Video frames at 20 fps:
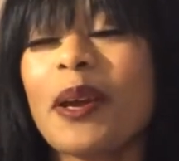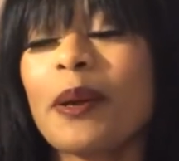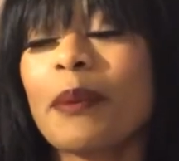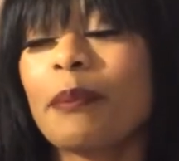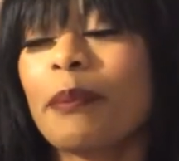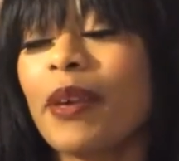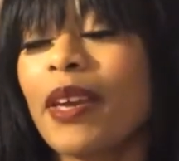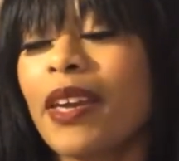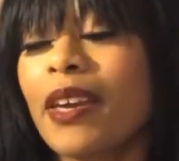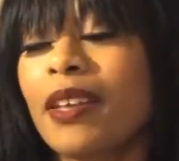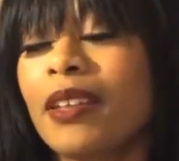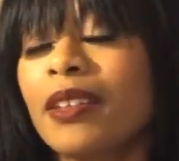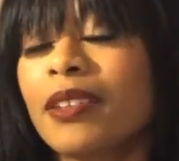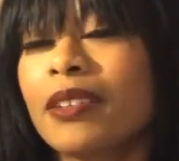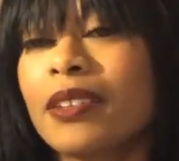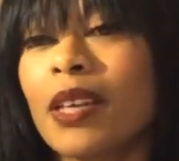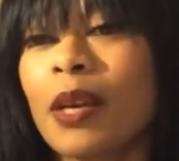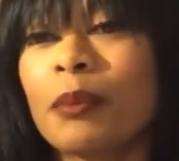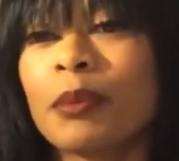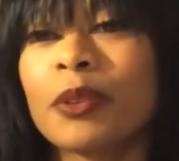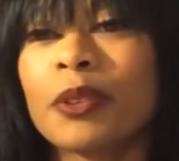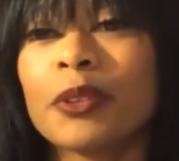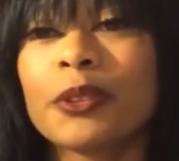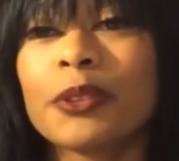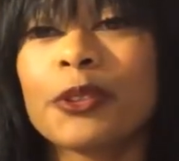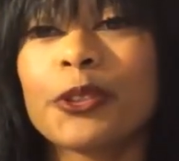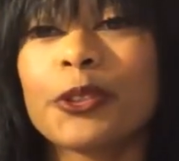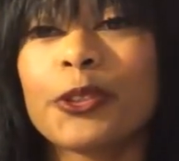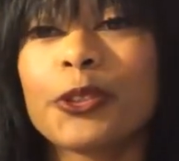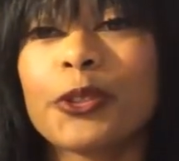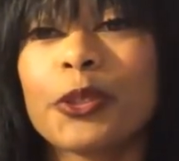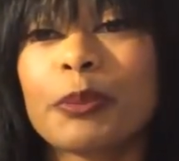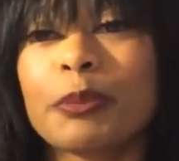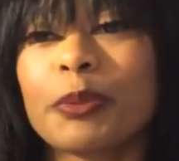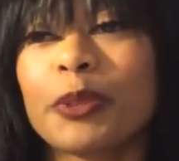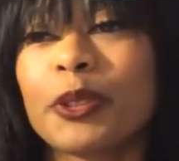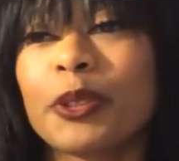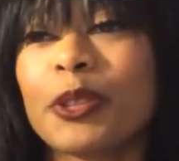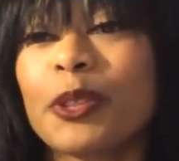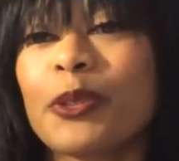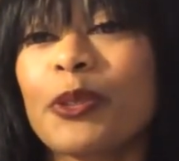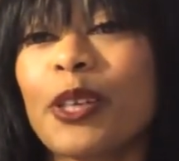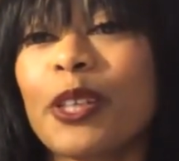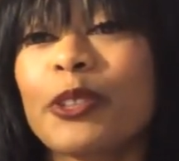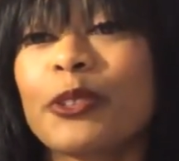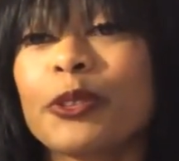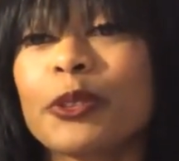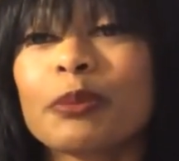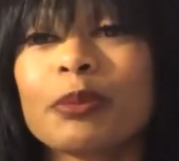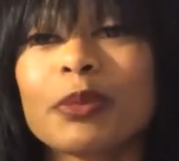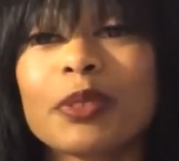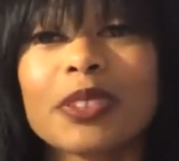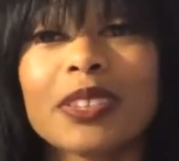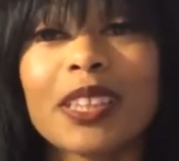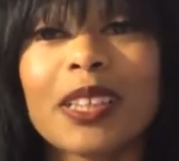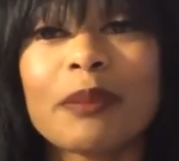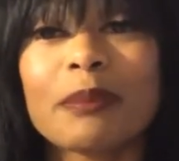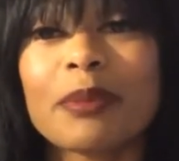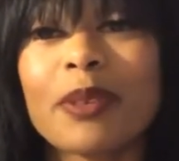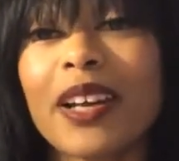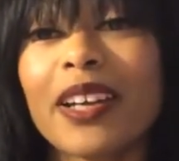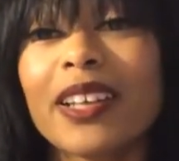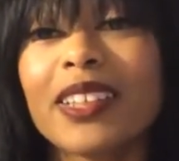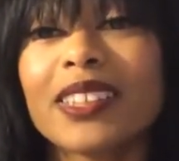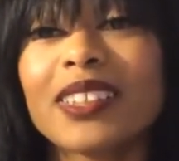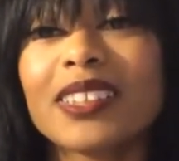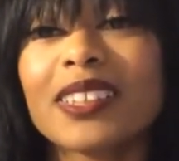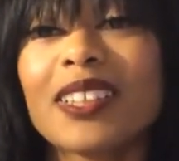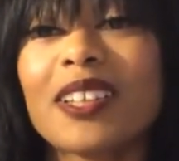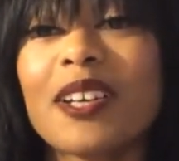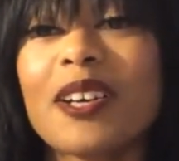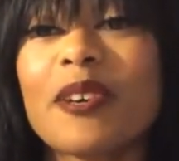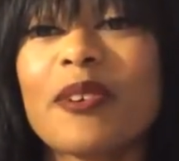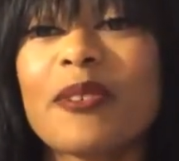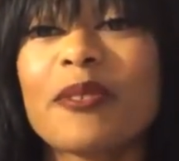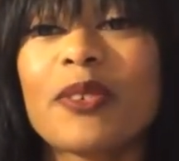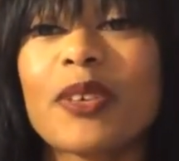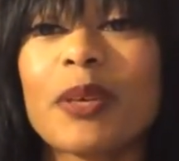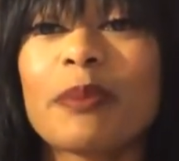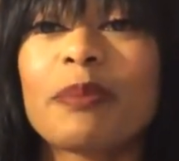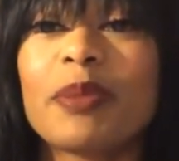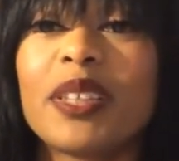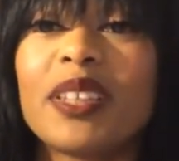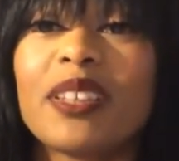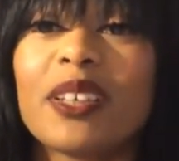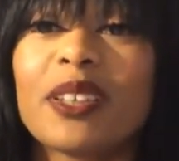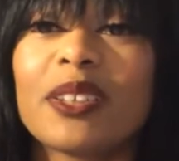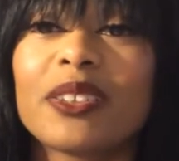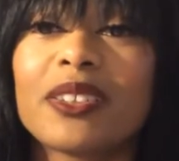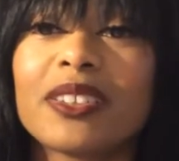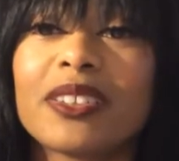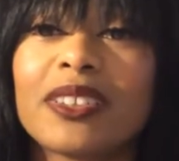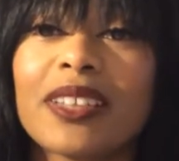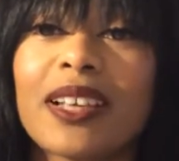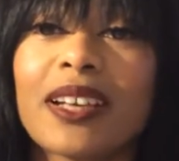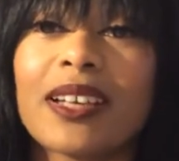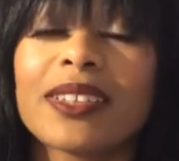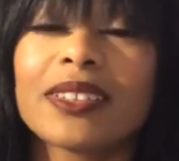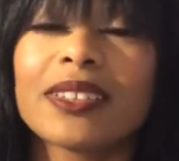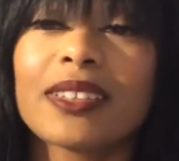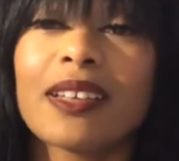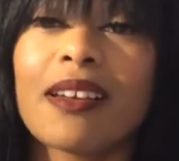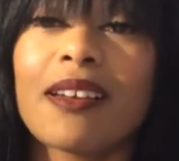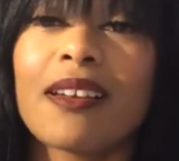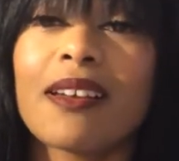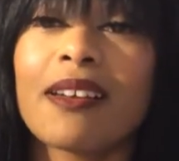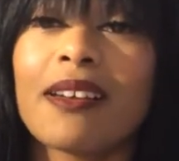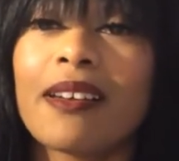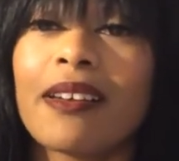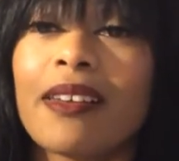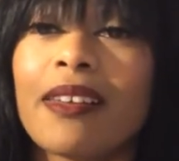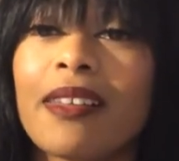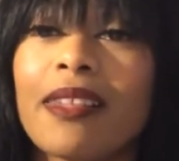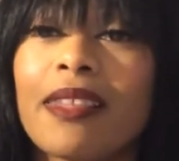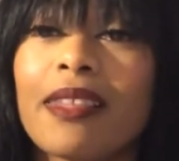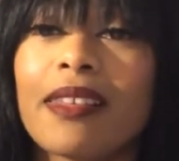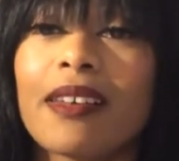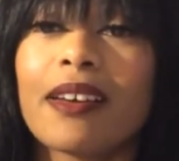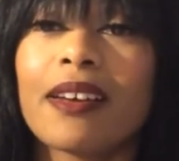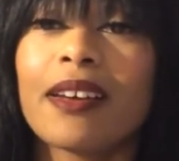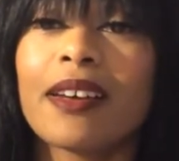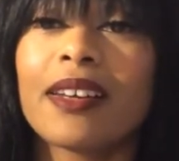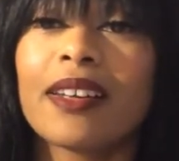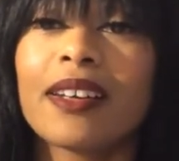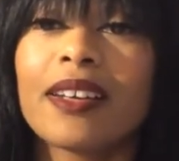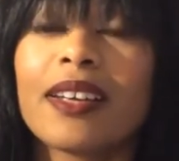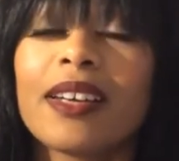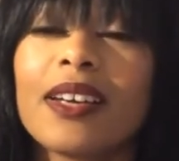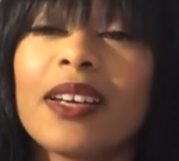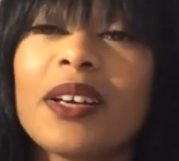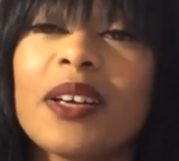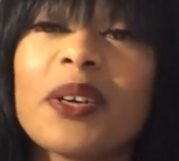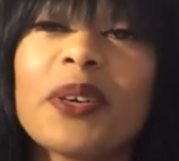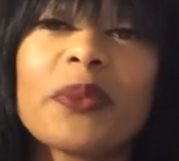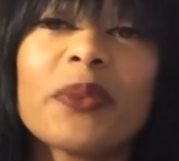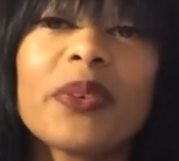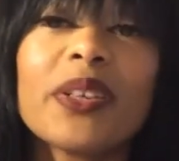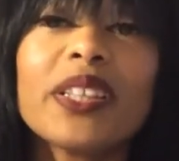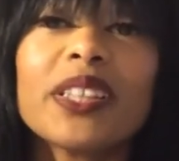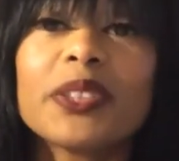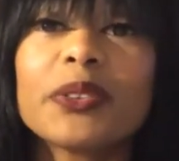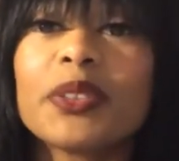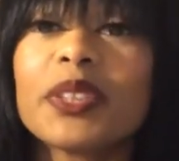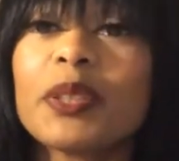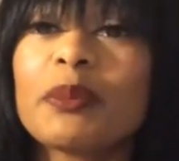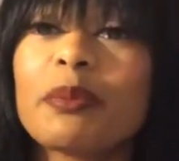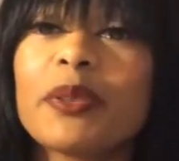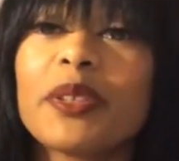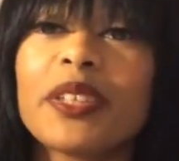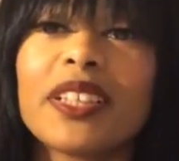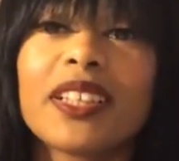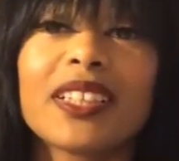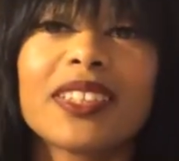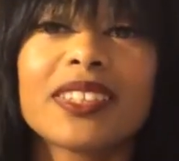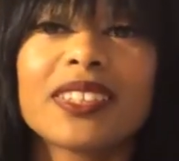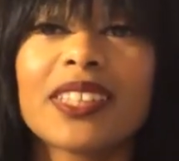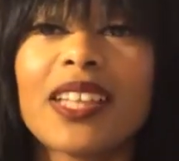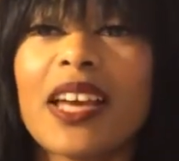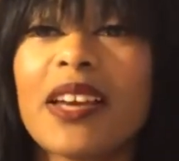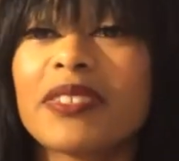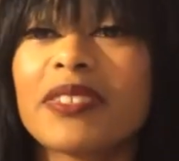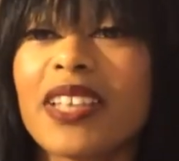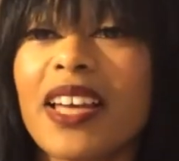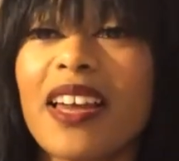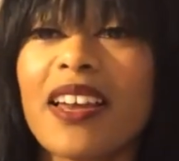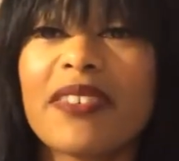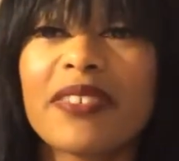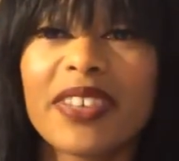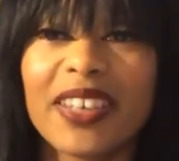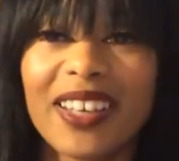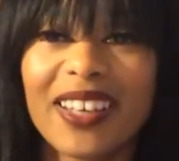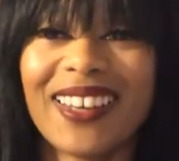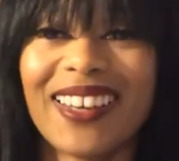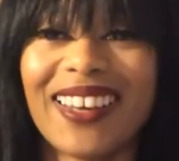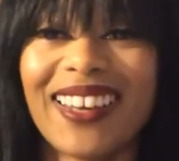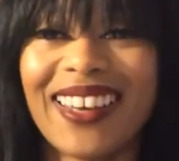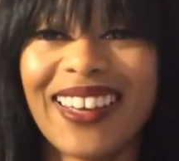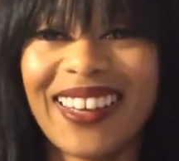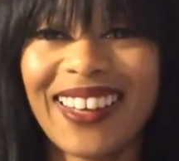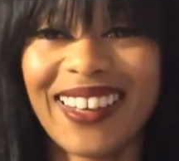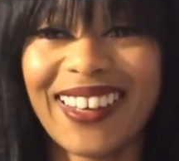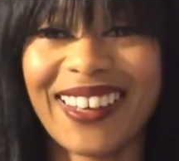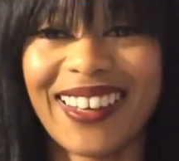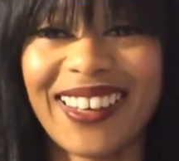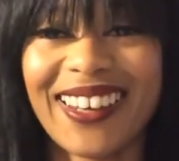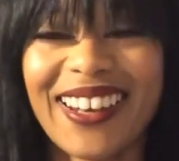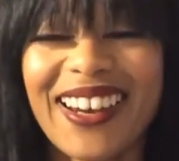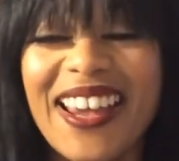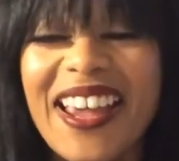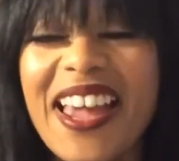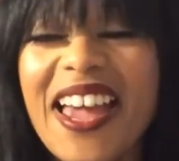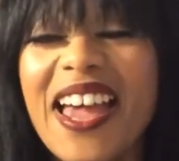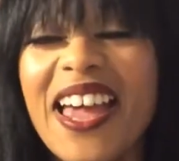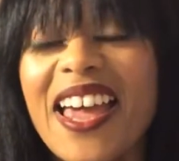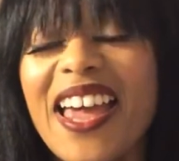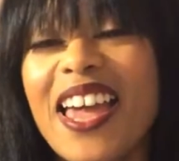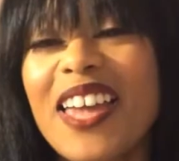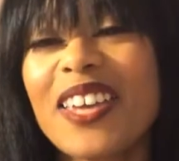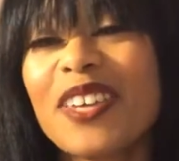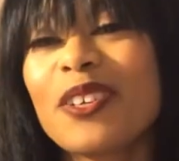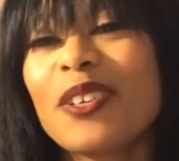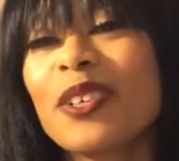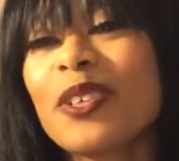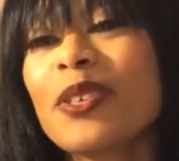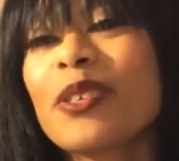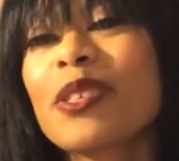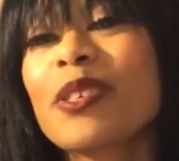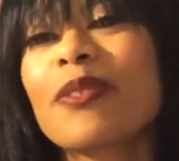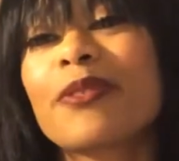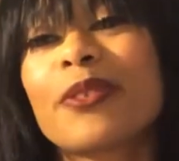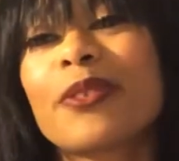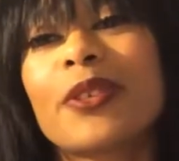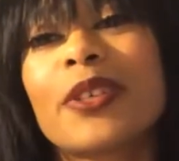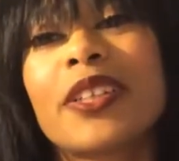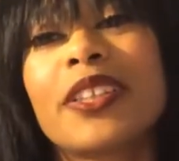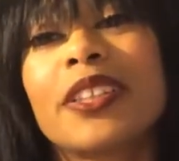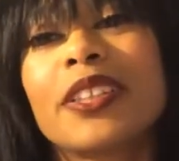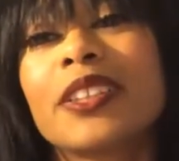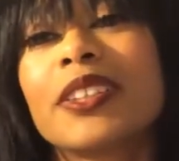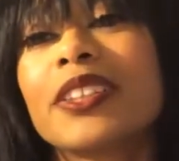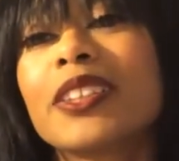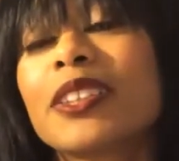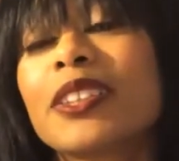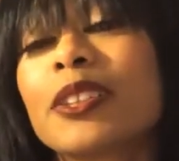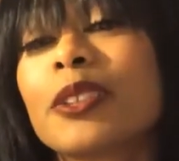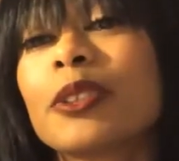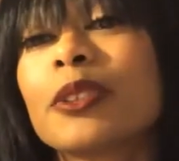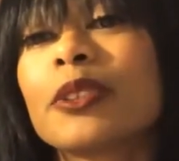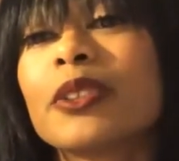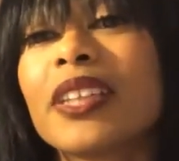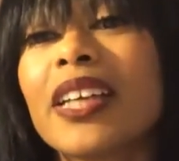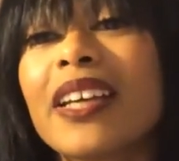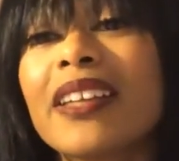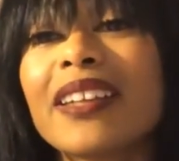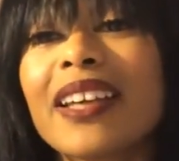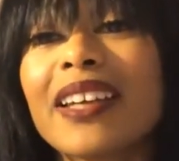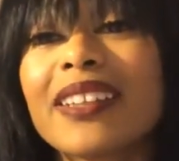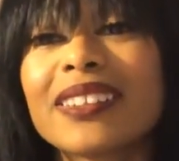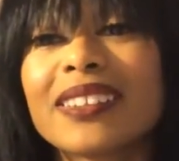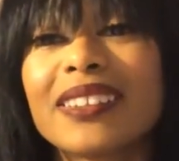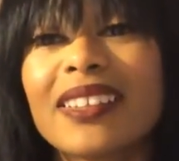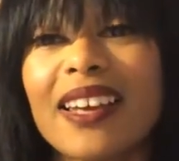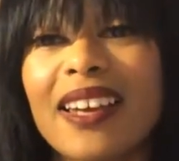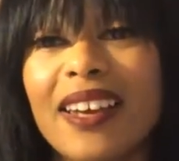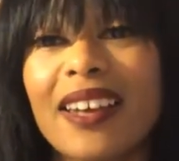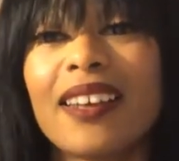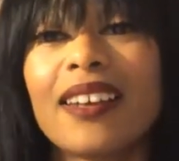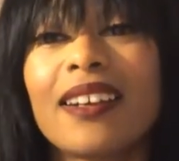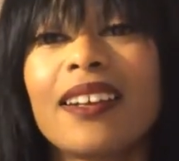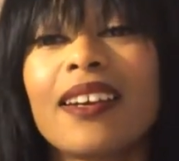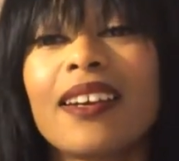paid double, triple, quadruple that price for a pen holder that I saw and thought, well, it's really pretty, I just have to have it. And you use it for a year or two, and that's that.